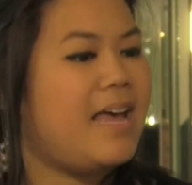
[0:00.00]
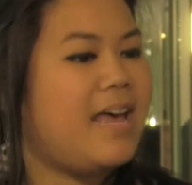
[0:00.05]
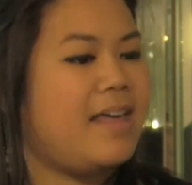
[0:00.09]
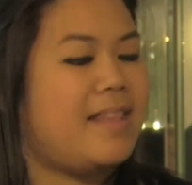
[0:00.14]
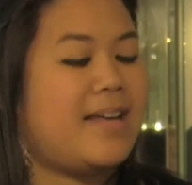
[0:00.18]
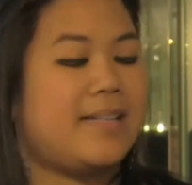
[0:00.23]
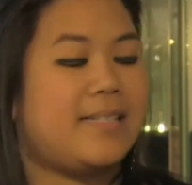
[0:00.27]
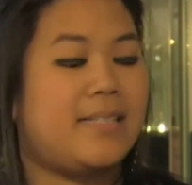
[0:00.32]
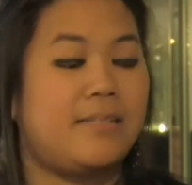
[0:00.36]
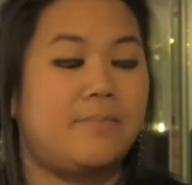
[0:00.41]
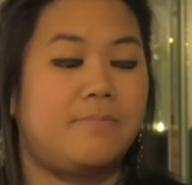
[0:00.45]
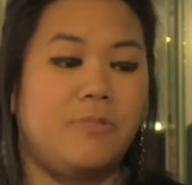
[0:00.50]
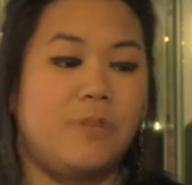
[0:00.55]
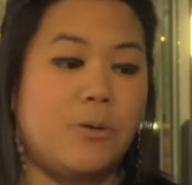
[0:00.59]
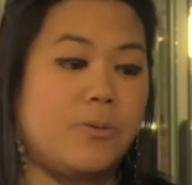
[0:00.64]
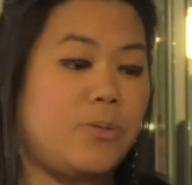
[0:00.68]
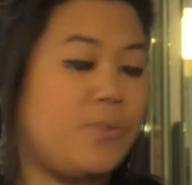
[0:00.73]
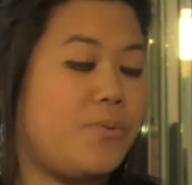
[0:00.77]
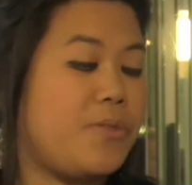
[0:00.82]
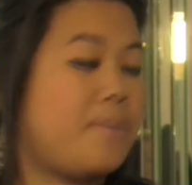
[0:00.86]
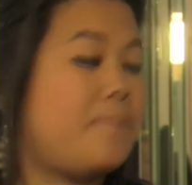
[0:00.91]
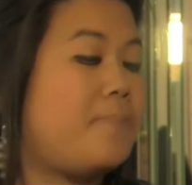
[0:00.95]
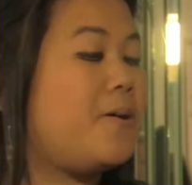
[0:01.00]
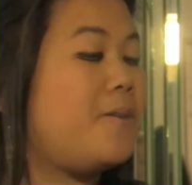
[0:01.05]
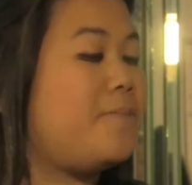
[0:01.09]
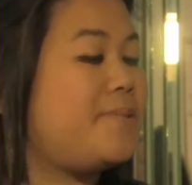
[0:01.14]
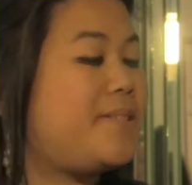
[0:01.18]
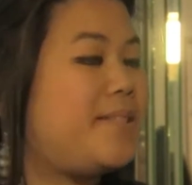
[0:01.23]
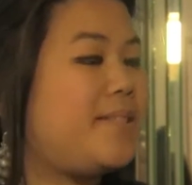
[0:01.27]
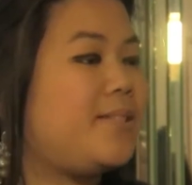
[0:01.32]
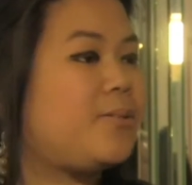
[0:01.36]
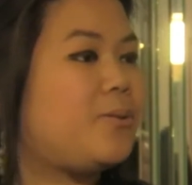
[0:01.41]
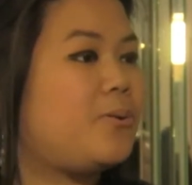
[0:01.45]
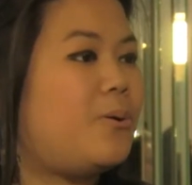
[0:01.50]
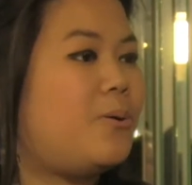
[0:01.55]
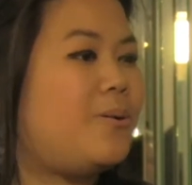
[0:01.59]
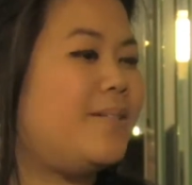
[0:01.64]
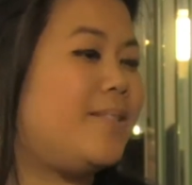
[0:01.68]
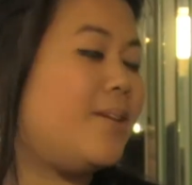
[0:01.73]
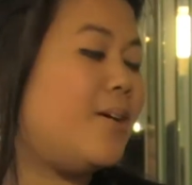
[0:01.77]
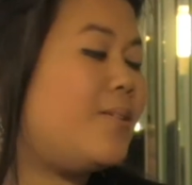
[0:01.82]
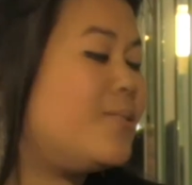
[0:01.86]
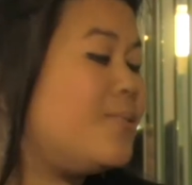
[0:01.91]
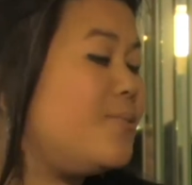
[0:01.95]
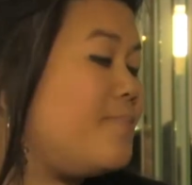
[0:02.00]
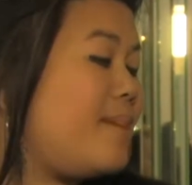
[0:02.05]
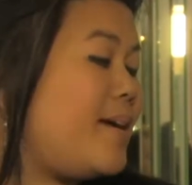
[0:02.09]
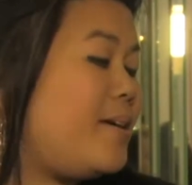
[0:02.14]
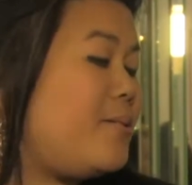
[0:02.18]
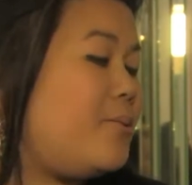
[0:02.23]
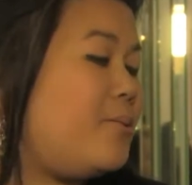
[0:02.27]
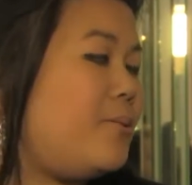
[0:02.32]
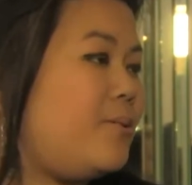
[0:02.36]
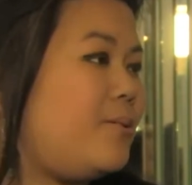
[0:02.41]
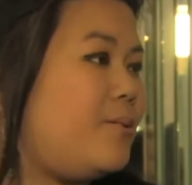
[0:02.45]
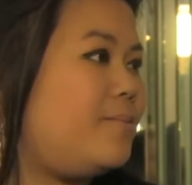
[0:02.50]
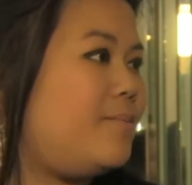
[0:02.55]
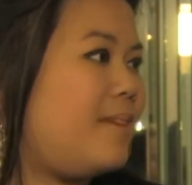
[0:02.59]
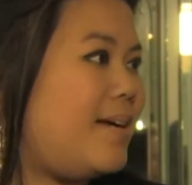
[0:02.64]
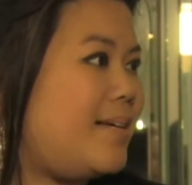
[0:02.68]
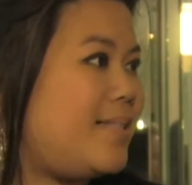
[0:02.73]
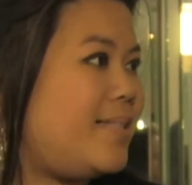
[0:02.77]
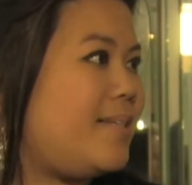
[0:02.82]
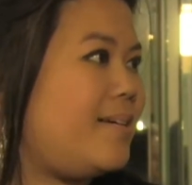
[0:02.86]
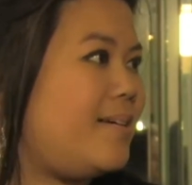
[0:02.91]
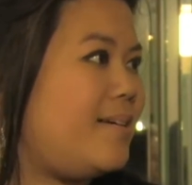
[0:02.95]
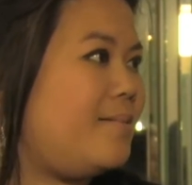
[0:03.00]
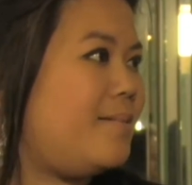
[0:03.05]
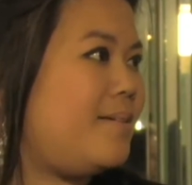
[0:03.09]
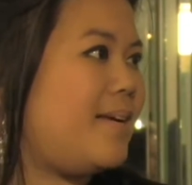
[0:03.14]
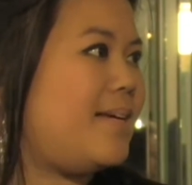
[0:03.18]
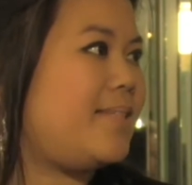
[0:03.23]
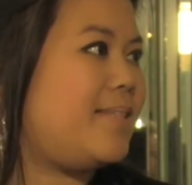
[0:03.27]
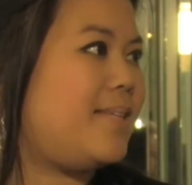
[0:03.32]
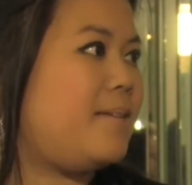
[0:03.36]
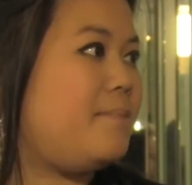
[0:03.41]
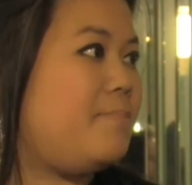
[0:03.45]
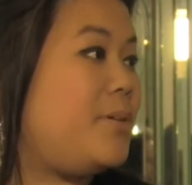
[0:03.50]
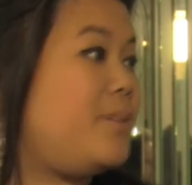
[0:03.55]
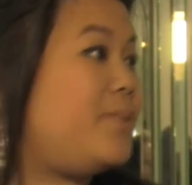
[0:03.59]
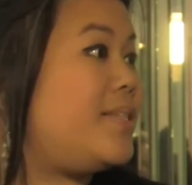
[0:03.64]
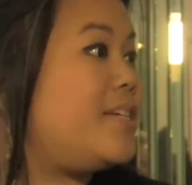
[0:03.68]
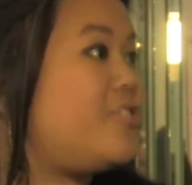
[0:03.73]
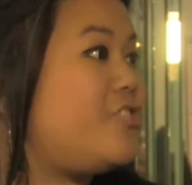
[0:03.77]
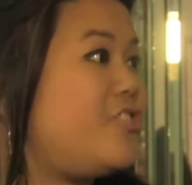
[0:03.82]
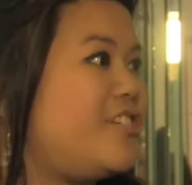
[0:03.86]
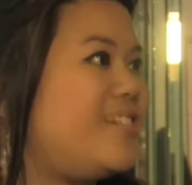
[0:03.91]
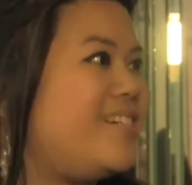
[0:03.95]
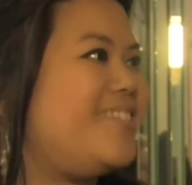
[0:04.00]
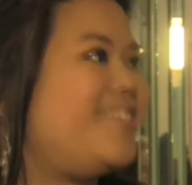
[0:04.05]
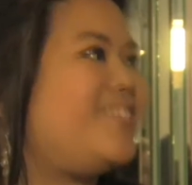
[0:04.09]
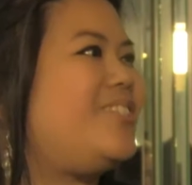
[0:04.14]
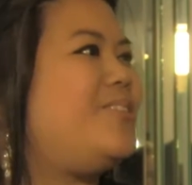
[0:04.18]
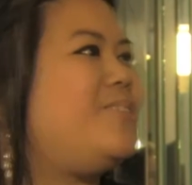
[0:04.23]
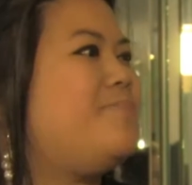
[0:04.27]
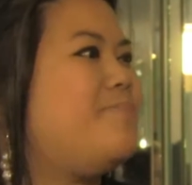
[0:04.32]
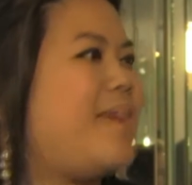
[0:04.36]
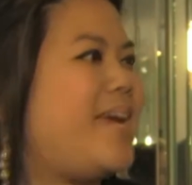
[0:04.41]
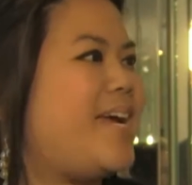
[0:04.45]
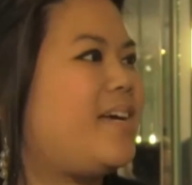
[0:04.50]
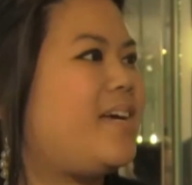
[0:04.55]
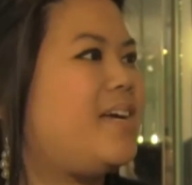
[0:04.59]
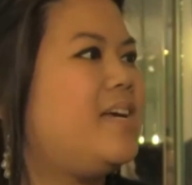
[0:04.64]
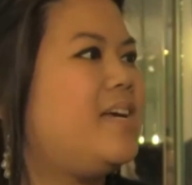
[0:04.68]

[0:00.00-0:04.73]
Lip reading: that's Notes with a Purposes goal. It's also my goal as a musician, is to make.